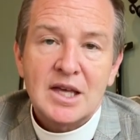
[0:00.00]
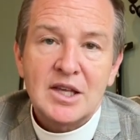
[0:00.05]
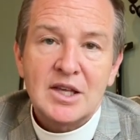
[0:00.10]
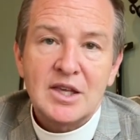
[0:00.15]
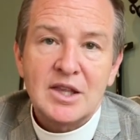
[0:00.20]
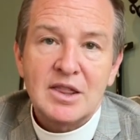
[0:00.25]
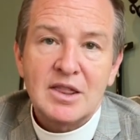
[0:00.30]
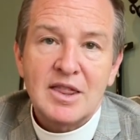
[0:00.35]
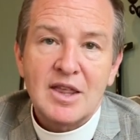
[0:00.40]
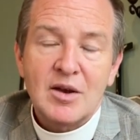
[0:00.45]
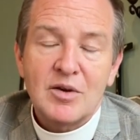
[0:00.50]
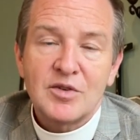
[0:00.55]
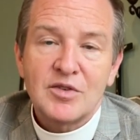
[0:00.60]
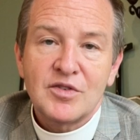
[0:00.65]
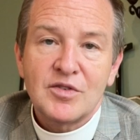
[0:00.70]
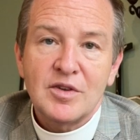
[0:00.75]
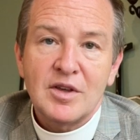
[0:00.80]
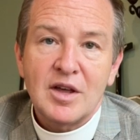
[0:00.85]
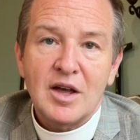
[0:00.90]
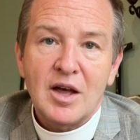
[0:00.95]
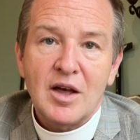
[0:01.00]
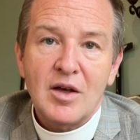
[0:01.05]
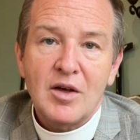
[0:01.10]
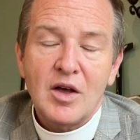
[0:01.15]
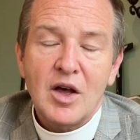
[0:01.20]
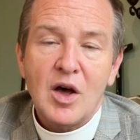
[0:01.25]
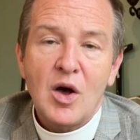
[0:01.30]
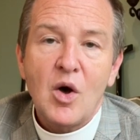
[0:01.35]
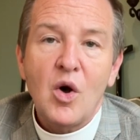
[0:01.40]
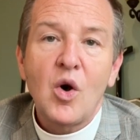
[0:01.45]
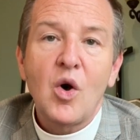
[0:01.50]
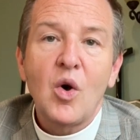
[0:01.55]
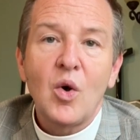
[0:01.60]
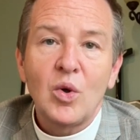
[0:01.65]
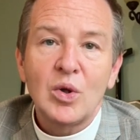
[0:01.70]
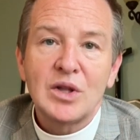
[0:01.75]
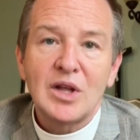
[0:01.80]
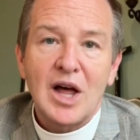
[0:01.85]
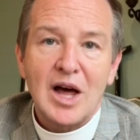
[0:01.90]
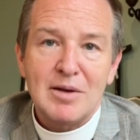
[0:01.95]
There's a
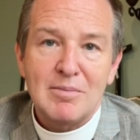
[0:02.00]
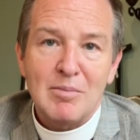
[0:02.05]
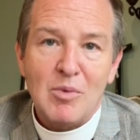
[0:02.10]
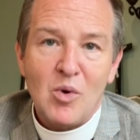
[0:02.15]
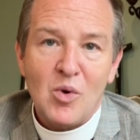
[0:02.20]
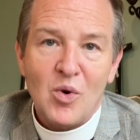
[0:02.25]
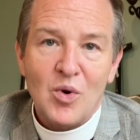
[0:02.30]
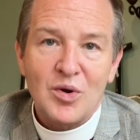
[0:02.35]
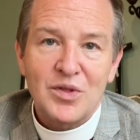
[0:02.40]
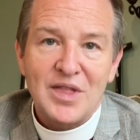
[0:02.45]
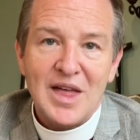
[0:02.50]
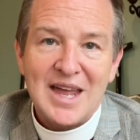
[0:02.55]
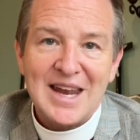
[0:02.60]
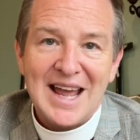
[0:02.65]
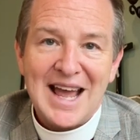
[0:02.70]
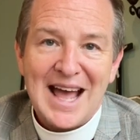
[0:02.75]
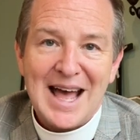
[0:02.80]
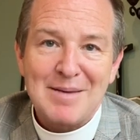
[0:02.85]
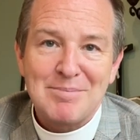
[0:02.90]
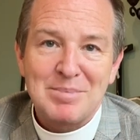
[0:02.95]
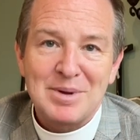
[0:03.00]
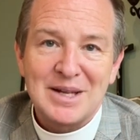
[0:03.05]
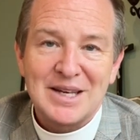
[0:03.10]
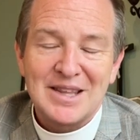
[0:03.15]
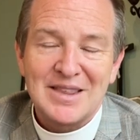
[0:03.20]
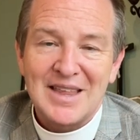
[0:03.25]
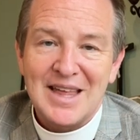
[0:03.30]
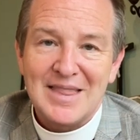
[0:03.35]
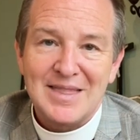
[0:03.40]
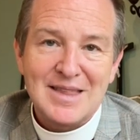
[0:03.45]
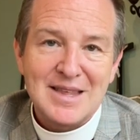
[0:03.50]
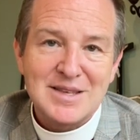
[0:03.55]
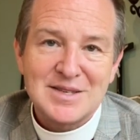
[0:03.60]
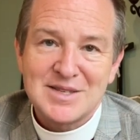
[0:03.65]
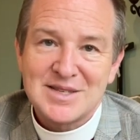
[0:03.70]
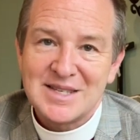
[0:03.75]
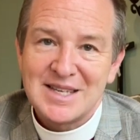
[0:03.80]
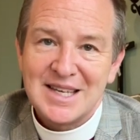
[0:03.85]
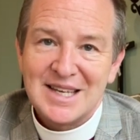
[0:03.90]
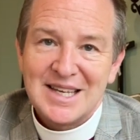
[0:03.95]
whole lot more that happened than
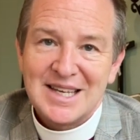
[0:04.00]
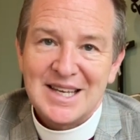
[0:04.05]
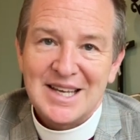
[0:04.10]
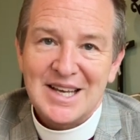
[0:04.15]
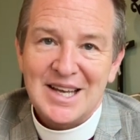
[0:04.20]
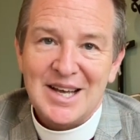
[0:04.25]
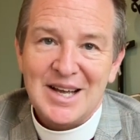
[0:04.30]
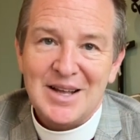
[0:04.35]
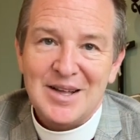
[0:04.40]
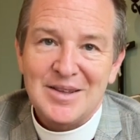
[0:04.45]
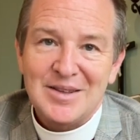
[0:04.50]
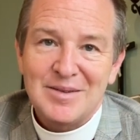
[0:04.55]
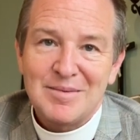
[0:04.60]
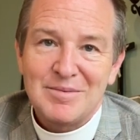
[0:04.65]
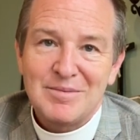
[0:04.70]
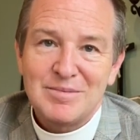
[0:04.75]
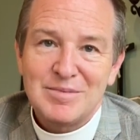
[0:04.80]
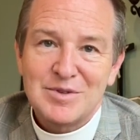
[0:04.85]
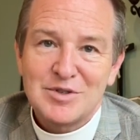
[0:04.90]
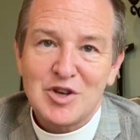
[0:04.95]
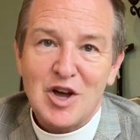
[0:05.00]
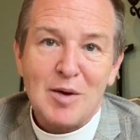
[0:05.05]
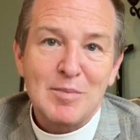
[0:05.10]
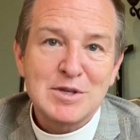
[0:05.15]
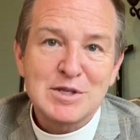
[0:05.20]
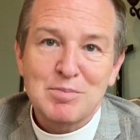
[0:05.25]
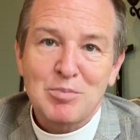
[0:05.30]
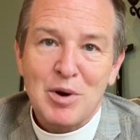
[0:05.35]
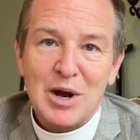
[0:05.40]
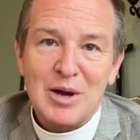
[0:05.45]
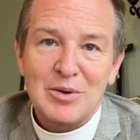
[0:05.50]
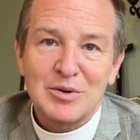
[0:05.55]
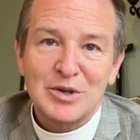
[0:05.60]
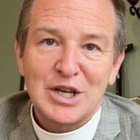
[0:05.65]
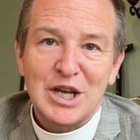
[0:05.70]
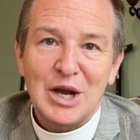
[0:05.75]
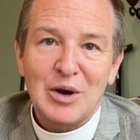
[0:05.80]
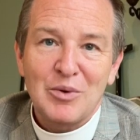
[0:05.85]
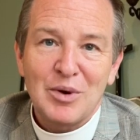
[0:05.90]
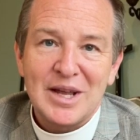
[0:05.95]
this Thomas Brown
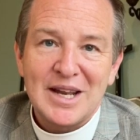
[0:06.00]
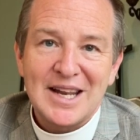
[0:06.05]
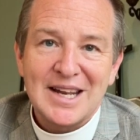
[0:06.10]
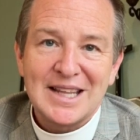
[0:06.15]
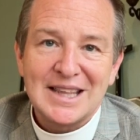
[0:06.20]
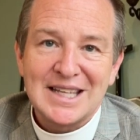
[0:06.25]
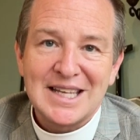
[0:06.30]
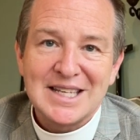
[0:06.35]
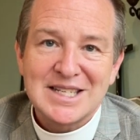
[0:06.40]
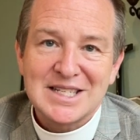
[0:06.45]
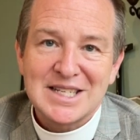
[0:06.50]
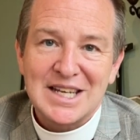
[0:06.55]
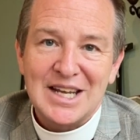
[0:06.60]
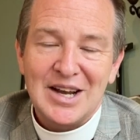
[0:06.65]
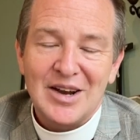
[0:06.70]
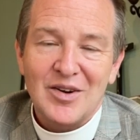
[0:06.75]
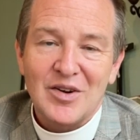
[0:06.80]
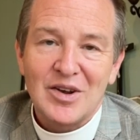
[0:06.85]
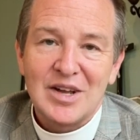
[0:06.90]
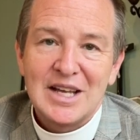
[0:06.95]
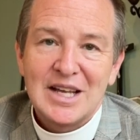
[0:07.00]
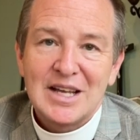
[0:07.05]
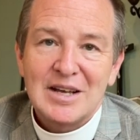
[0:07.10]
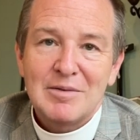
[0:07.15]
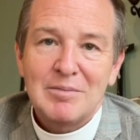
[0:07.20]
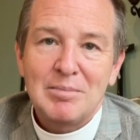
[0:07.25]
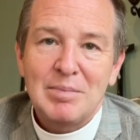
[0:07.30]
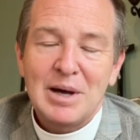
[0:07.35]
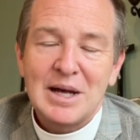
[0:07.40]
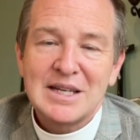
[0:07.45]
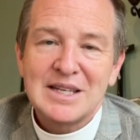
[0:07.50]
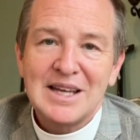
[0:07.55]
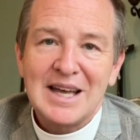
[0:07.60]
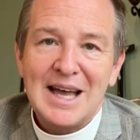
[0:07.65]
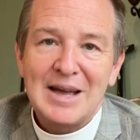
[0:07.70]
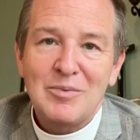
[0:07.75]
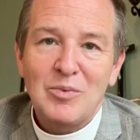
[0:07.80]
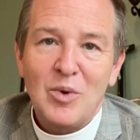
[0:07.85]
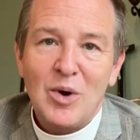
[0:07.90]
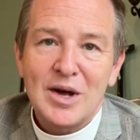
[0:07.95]
curated list here. But I
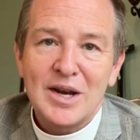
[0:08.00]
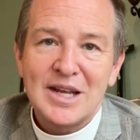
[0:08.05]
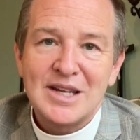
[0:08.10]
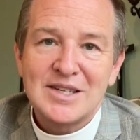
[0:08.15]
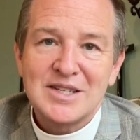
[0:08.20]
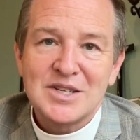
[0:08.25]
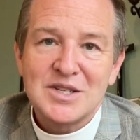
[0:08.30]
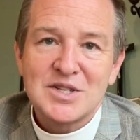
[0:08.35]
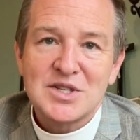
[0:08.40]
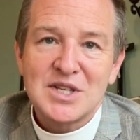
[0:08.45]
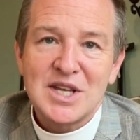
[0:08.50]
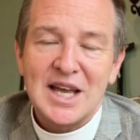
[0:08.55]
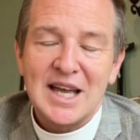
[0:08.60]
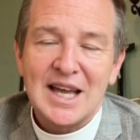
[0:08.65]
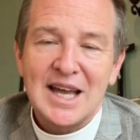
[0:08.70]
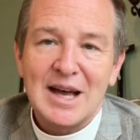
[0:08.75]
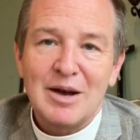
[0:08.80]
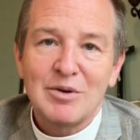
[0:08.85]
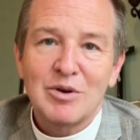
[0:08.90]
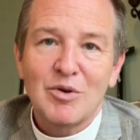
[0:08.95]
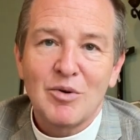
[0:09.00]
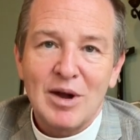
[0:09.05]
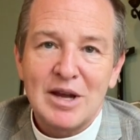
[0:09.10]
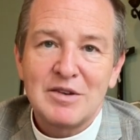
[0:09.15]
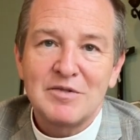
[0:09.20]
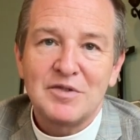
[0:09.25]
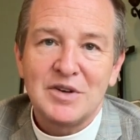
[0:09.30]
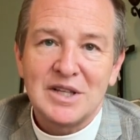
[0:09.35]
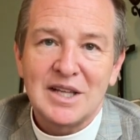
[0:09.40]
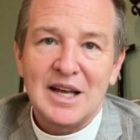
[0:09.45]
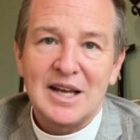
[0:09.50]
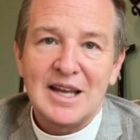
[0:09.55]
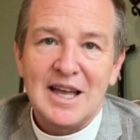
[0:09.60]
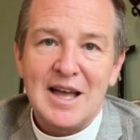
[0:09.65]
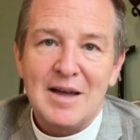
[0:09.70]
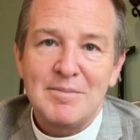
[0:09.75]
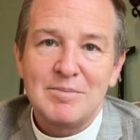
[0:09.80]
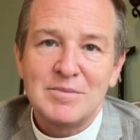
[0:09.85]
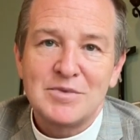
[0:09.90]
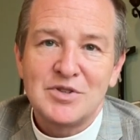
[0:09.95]
wanted to say how grateful I
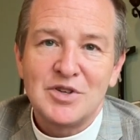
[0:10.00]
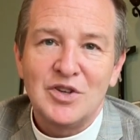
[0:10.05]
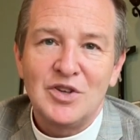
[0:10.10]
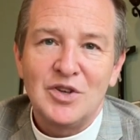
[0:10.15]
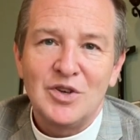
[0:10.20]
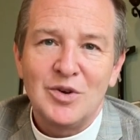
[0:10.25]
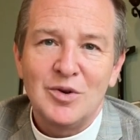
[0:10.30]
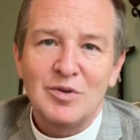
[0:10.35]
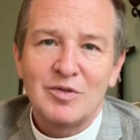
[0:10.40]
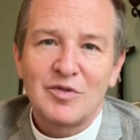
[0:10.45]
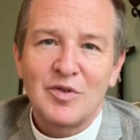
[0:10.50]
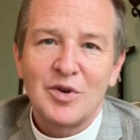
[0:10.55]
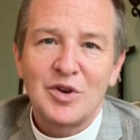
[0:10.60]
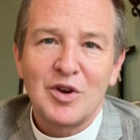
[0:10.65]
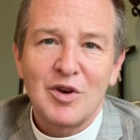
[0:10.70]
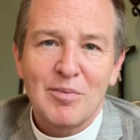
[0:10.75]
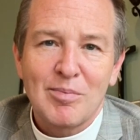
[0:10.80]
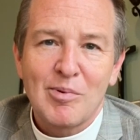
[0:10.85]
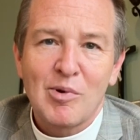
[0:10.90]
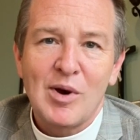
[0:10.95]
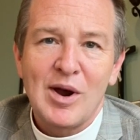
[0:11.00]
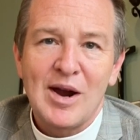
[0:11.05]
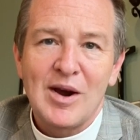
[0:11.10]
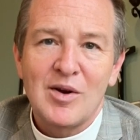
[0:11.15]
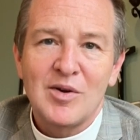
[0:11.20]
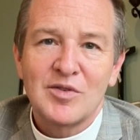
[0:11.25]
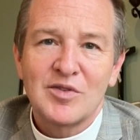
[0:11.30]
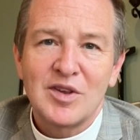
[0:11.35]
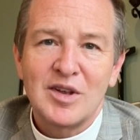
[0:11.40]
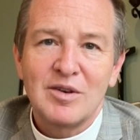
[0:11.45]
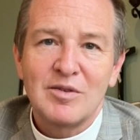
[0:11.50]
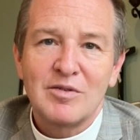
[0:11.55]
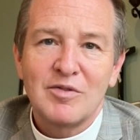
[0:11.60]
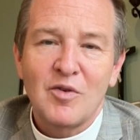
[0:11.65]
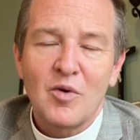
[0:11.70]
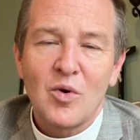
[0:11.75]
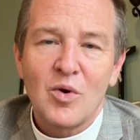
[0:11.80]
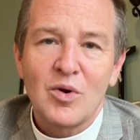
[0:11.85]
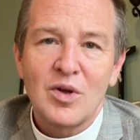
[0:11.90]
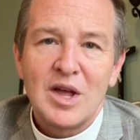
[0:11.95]
am to you for your prayers and
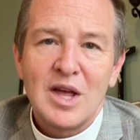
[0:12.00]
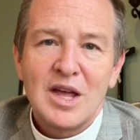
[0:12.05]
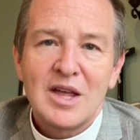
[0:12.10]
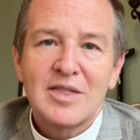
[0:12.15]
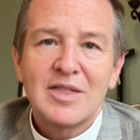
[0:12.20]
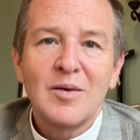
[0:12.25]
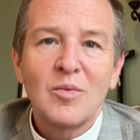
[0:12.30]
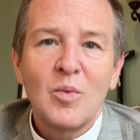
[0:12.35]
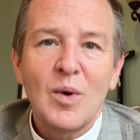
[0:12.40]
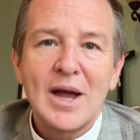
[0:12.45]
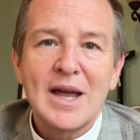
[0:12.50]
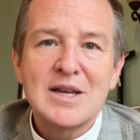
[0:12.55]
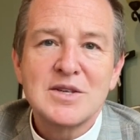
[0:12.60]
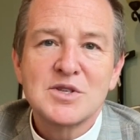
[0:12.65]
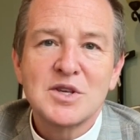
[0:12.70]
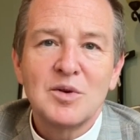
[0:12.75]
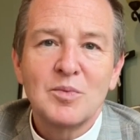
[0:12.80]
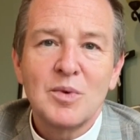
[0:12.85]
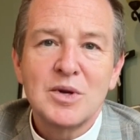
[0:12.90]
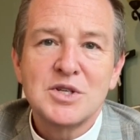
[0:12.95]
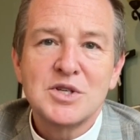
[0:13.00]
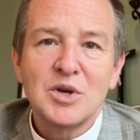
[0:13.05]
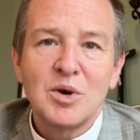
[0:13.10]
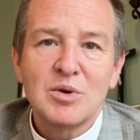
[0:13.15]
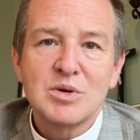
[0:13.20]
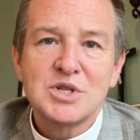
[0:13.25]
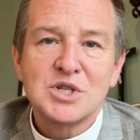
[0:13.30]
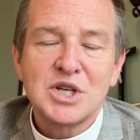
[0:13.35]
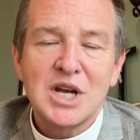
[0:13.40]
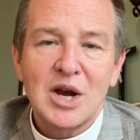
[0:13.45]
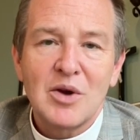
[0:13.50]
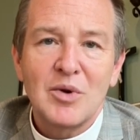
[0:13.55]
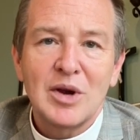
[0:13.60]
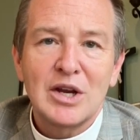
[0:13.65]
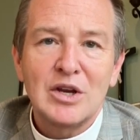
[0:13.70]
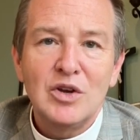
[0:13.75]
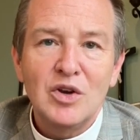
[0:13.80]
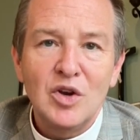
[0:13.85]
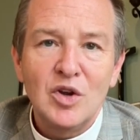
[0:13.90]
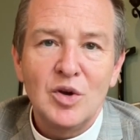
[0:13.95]
for the ways in which you're
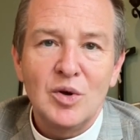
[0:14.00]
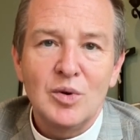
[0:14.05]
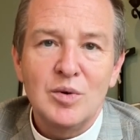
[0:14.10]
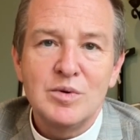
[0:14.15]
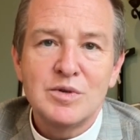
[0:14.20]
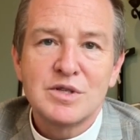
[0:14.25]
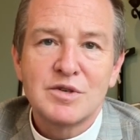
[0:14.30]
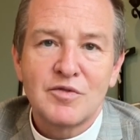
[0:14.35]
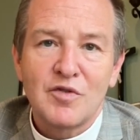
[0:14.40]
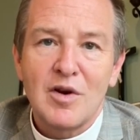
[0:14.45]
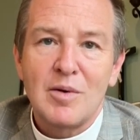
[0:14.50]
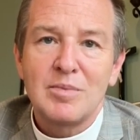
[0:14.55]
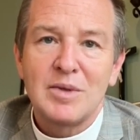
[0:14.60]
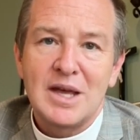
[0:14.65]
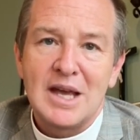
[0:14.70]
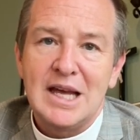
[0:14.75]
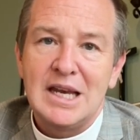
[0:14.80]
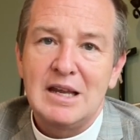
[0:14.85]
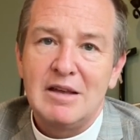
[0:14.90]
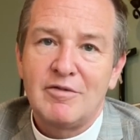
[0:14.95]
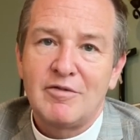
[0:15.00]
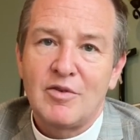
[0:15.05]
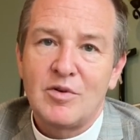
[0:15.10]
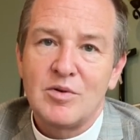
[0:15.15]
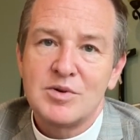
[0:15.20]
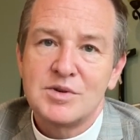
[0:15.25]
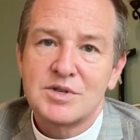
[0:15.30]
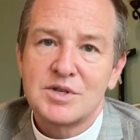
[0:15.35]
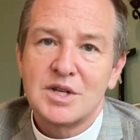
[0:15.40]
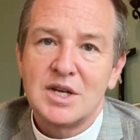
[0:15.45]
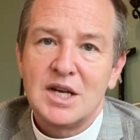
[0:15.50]
sharing news from the 81st